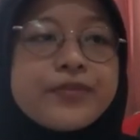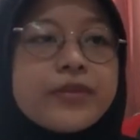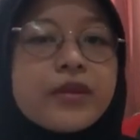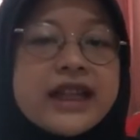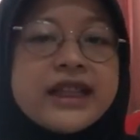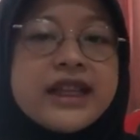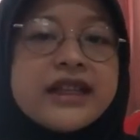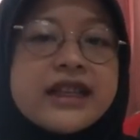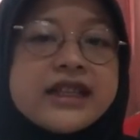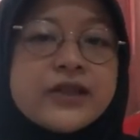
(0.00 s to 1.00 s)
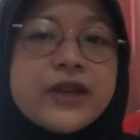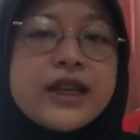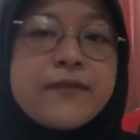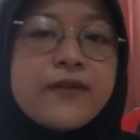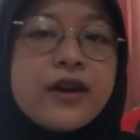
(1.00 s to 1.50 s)
I think that's so
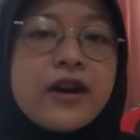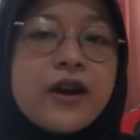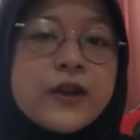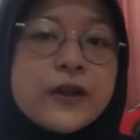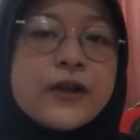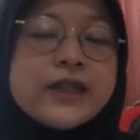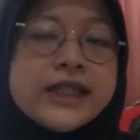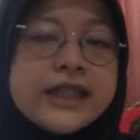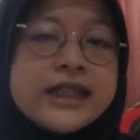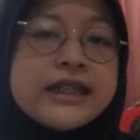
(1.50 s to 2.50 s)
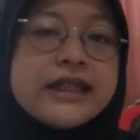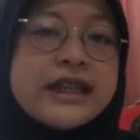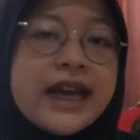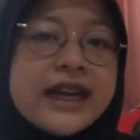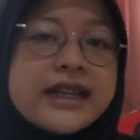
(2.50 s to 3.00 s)
enough for ontology.
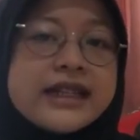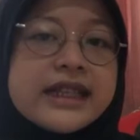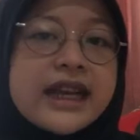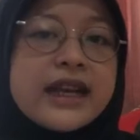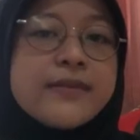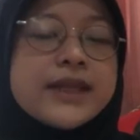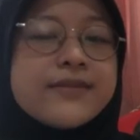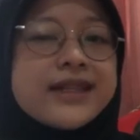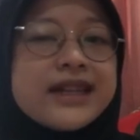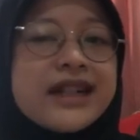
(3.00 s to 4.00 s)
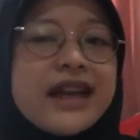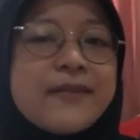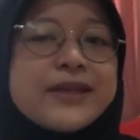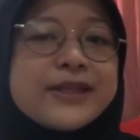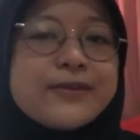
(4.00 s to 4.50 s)
Then the second, mathematical
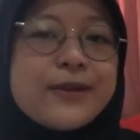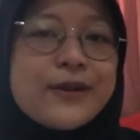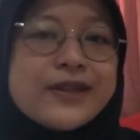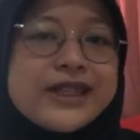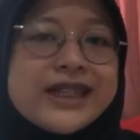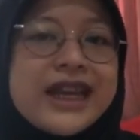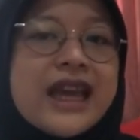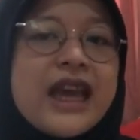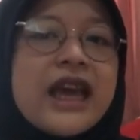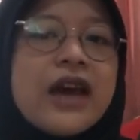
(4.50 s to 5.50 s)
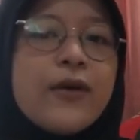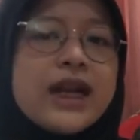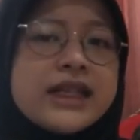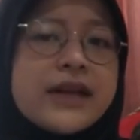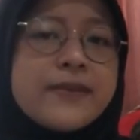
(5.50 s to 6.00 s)
epistemology.
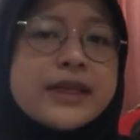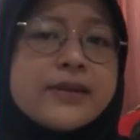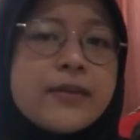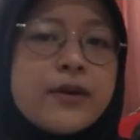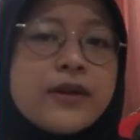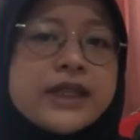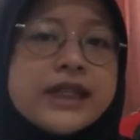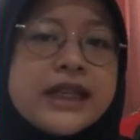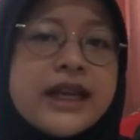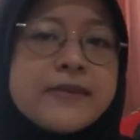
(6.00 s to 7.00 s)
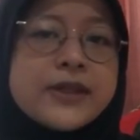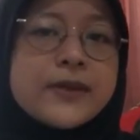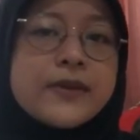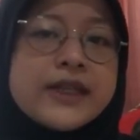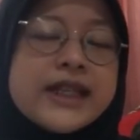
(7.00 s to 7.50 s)
What is epistemology?
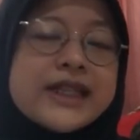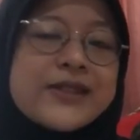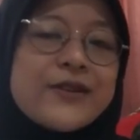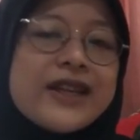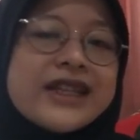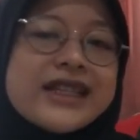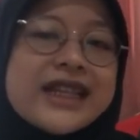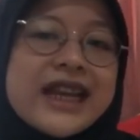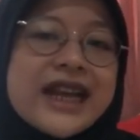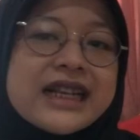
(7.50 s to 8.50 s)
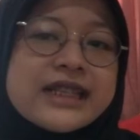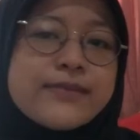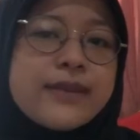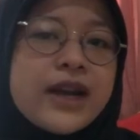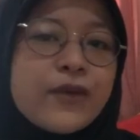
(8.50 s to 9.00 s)
Epistemology is knowledge that
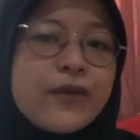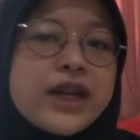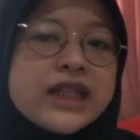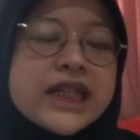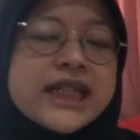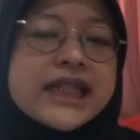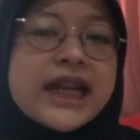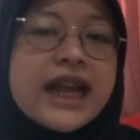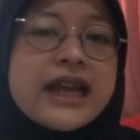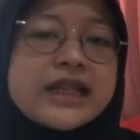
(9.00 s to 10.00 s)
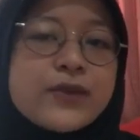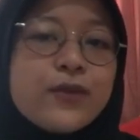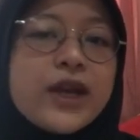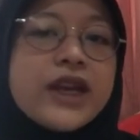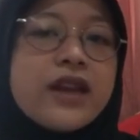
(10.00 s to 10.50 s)
examines questions such as
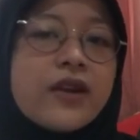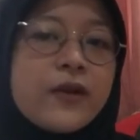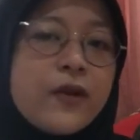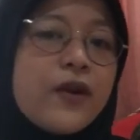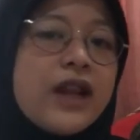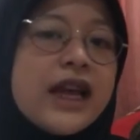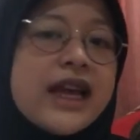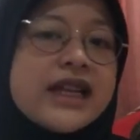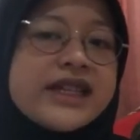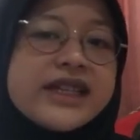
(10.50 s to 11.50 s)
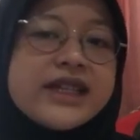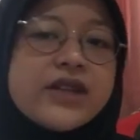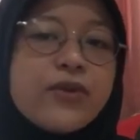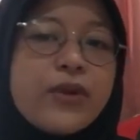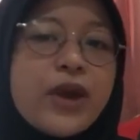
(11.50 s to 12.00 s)
whether knowledge,
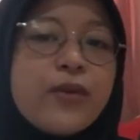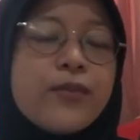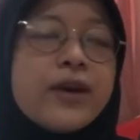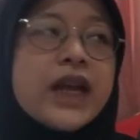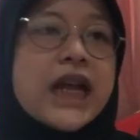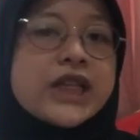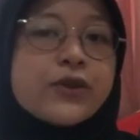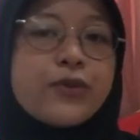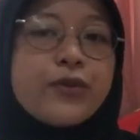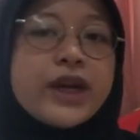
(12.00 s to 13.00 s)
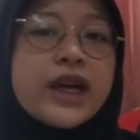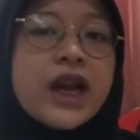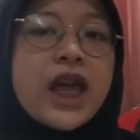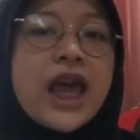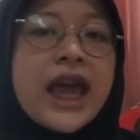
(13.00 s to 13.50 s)
the way humans
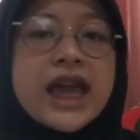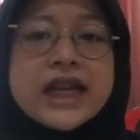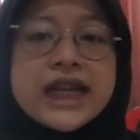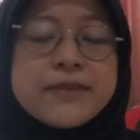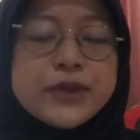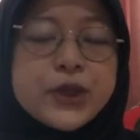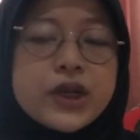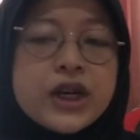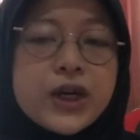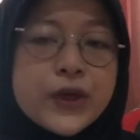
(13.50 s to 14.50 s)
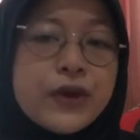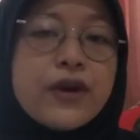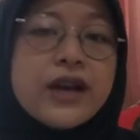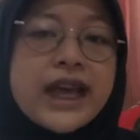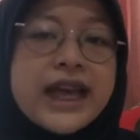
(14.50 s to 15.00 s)
acquire and capture
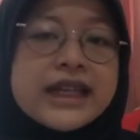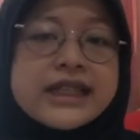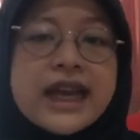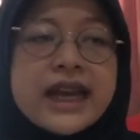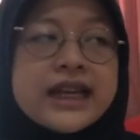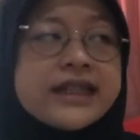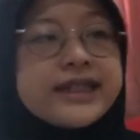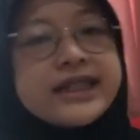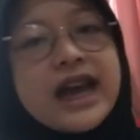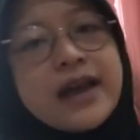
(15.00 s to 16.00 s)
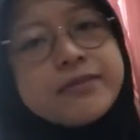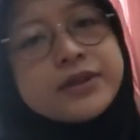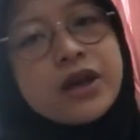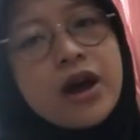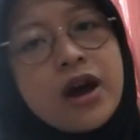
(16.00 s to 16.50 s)
knowledge, and the
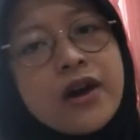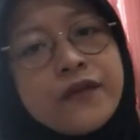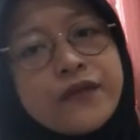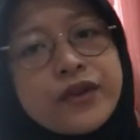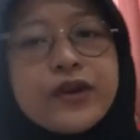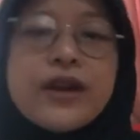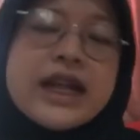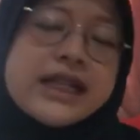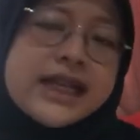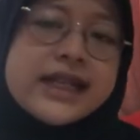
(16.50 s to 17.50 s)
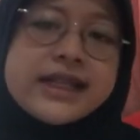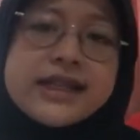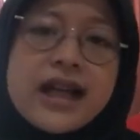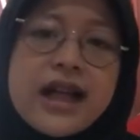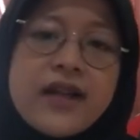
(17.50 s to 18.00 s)
types of knowledge
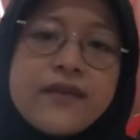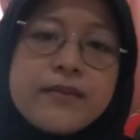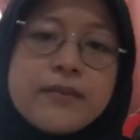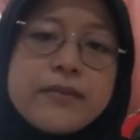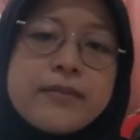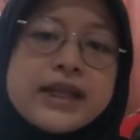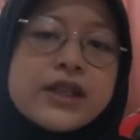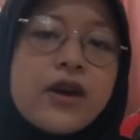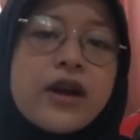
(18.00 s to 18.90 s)
itself, based on